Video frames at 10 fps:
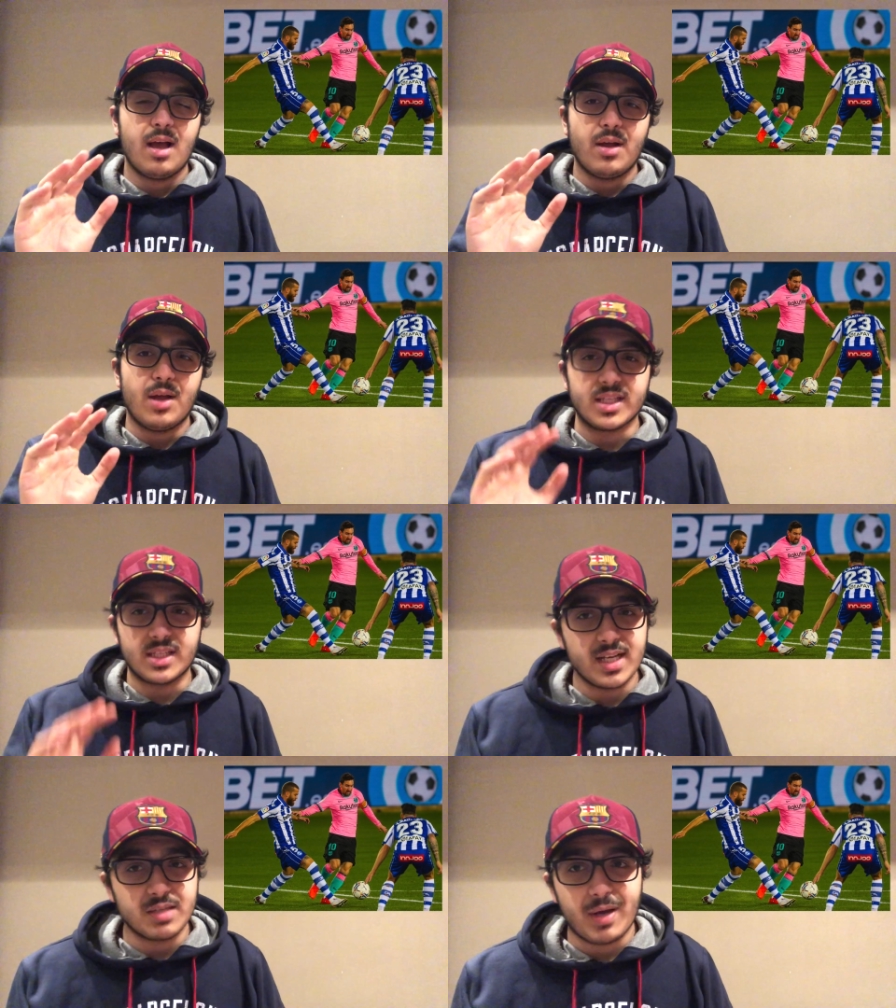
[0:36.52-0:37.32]
It's not
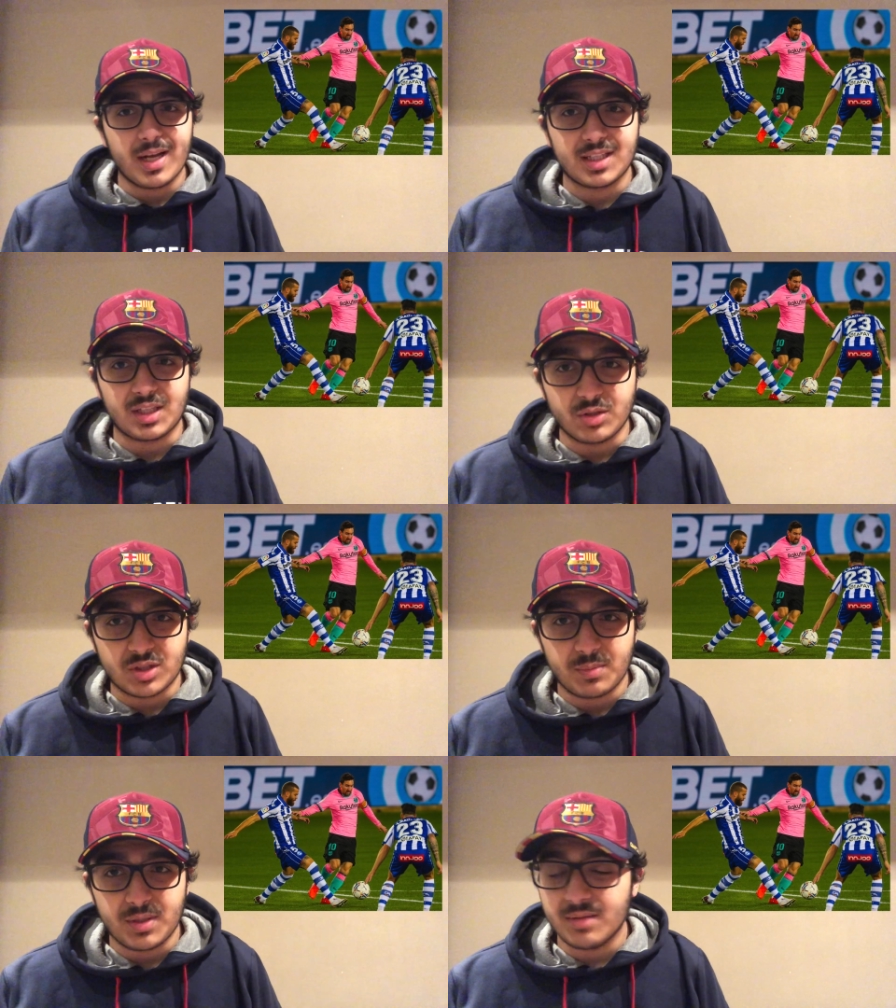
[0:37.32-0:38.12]
as bad as it used to
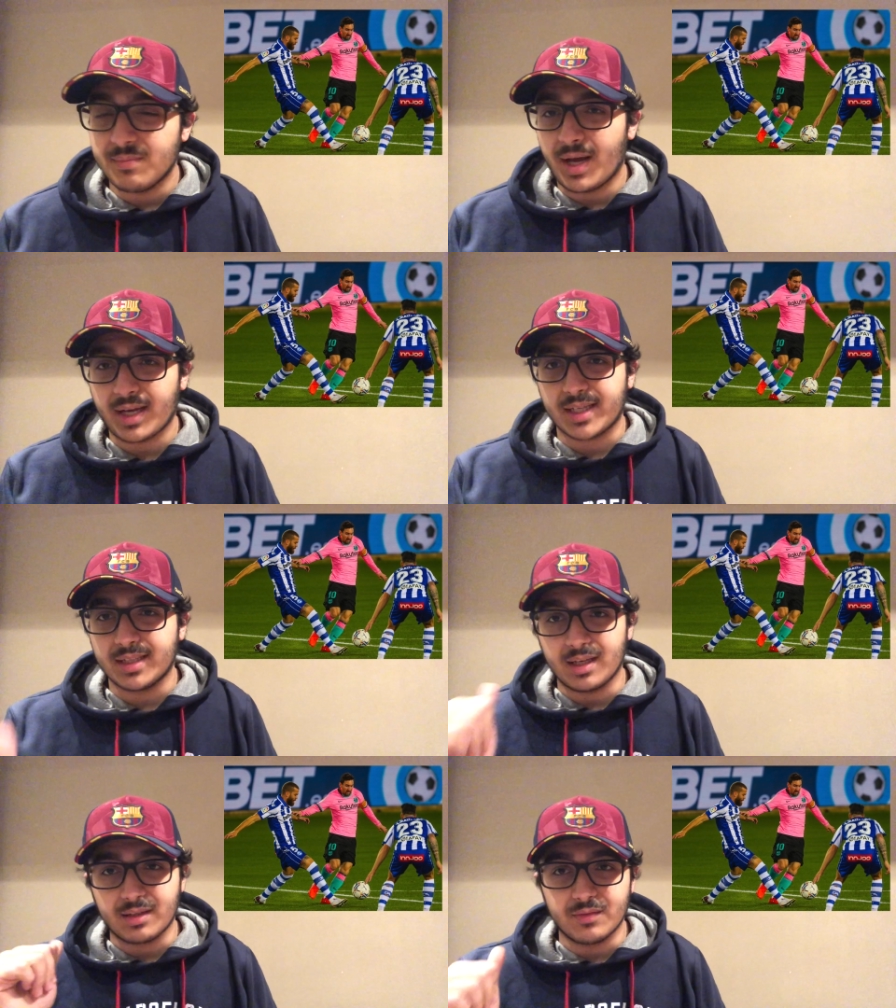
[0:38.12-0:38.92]
be back in
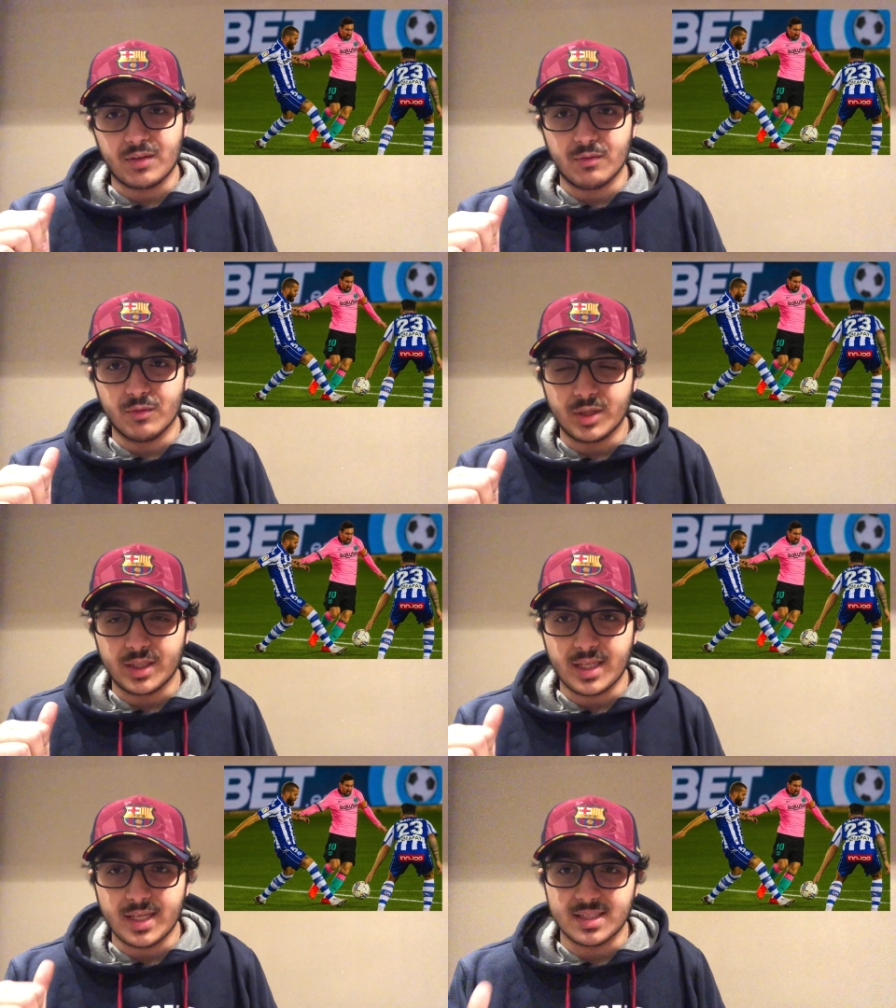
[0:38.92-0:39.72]
like the Valverde
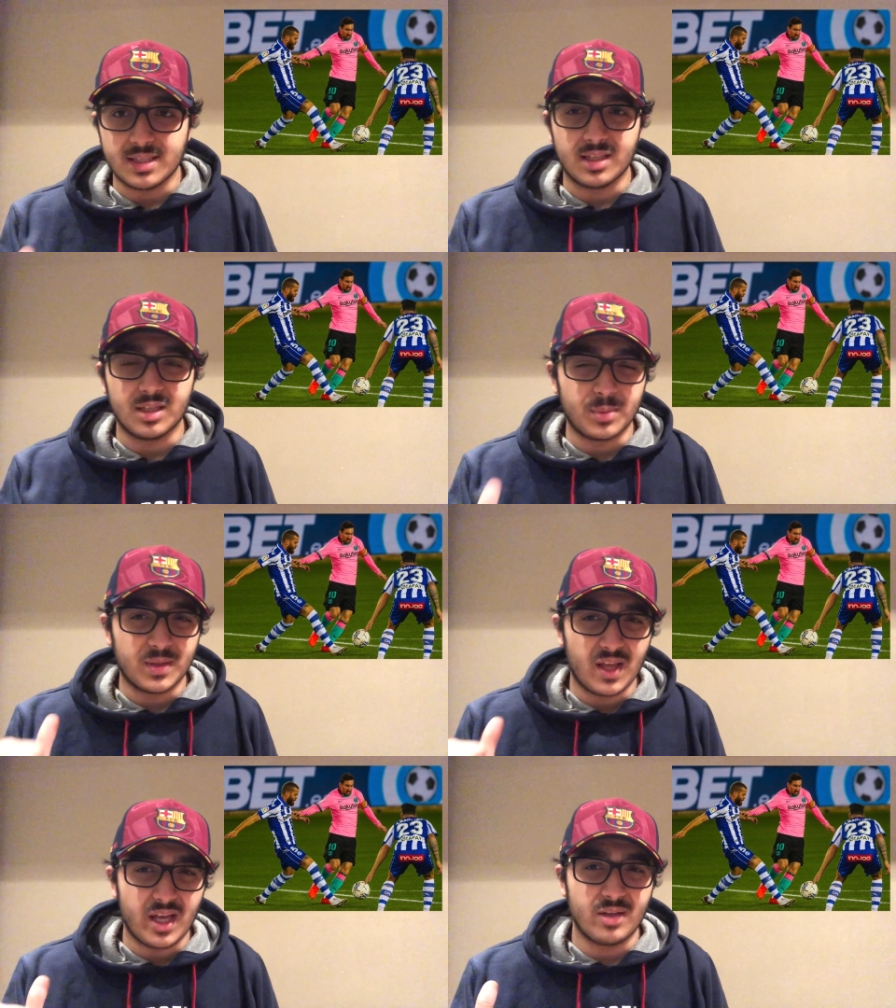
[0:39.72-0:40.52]
days and a little bit at
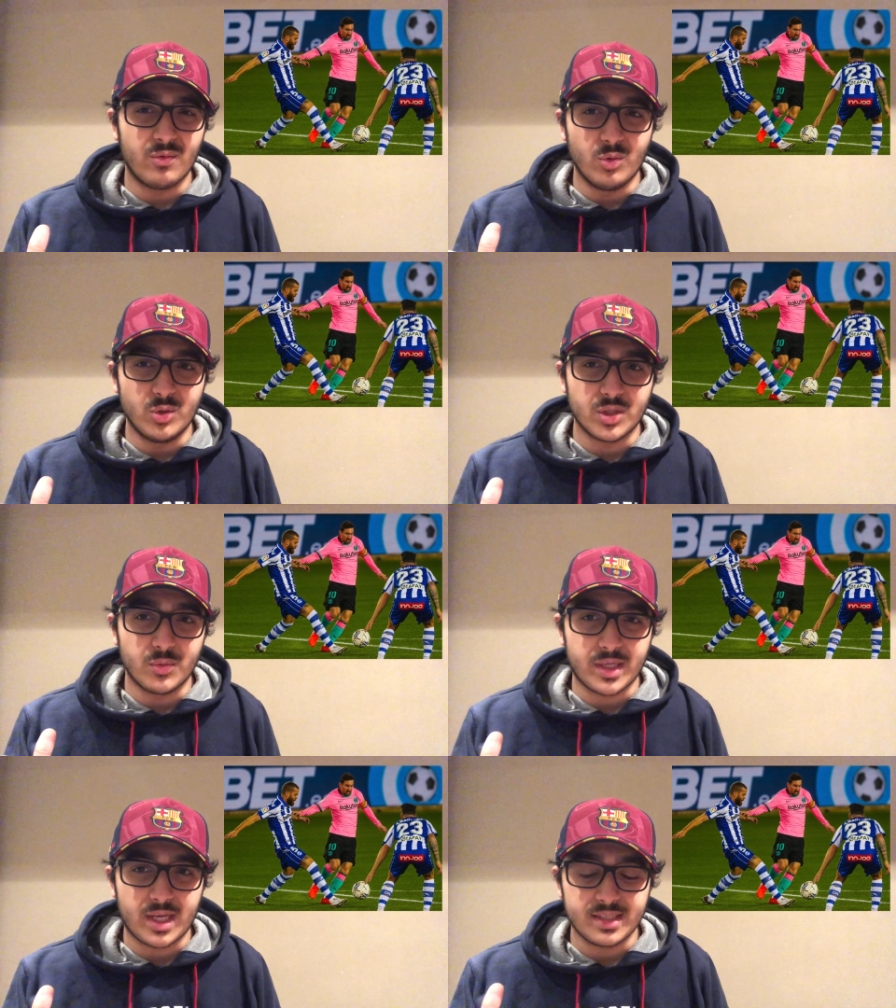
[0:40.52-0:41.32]
the end of Luis
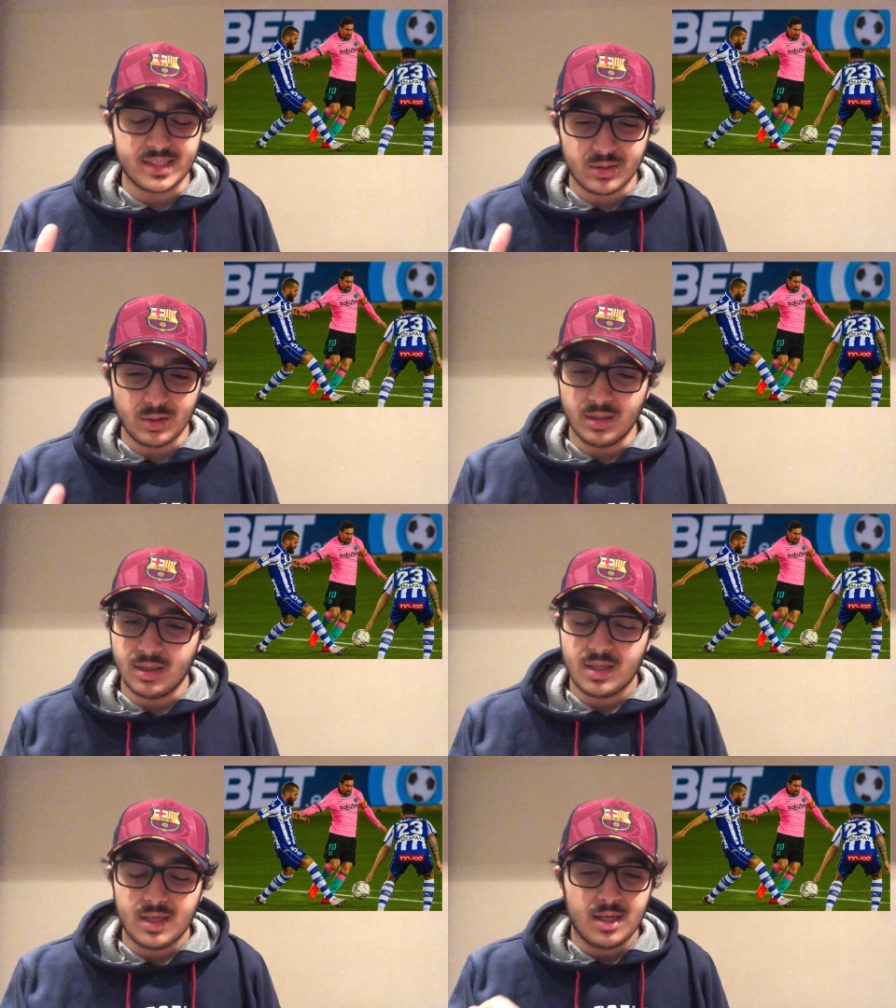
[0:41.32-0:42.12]
Enrique's era,
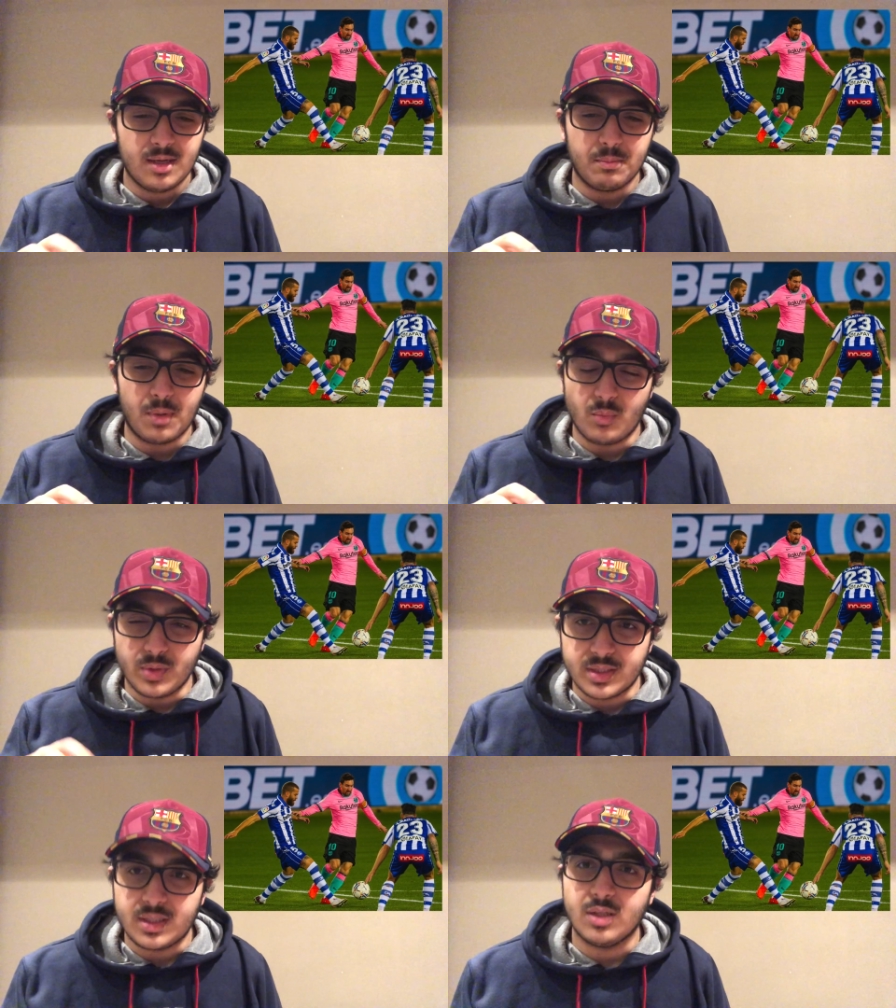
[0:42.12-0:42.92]
but we
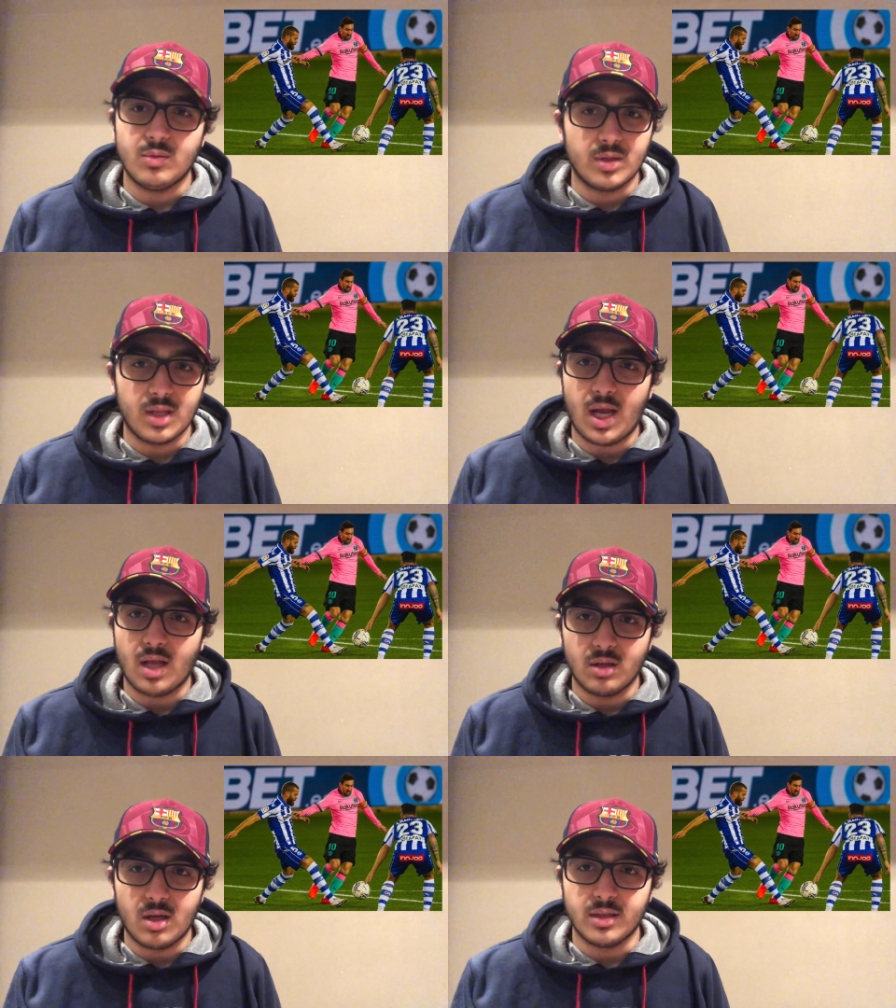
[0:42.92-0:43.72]
still rely a
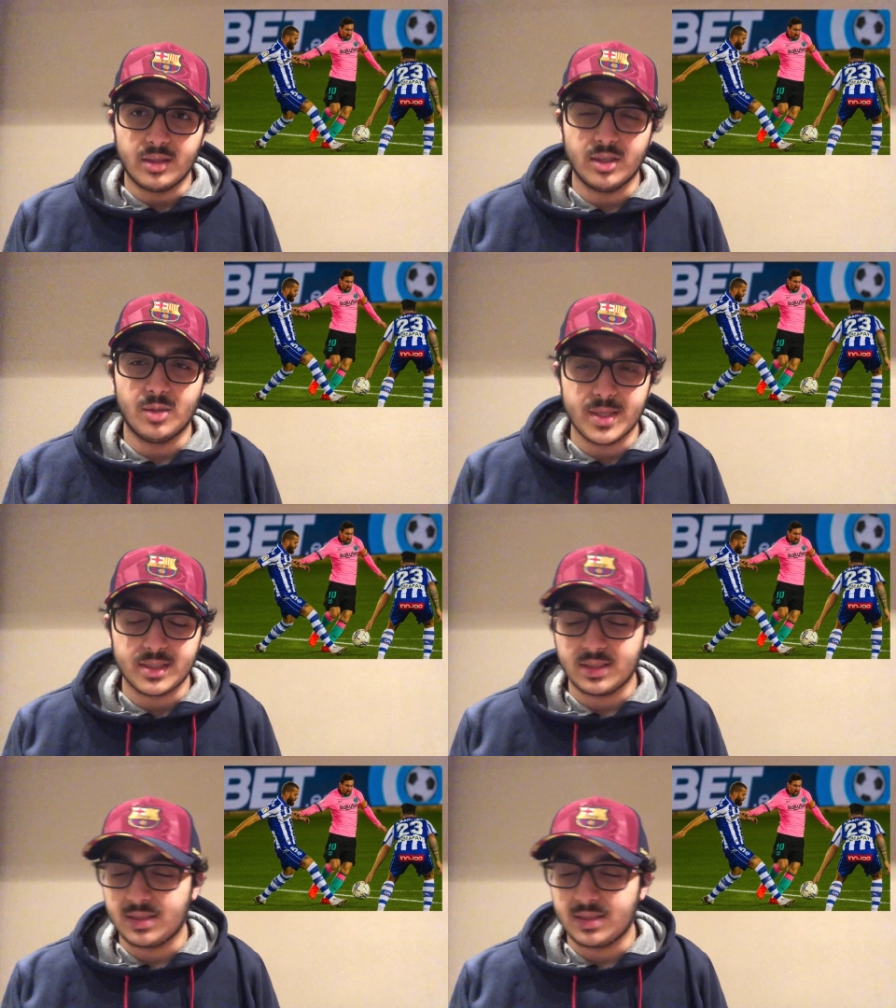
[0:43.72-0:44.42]
lot on Lionel Messi.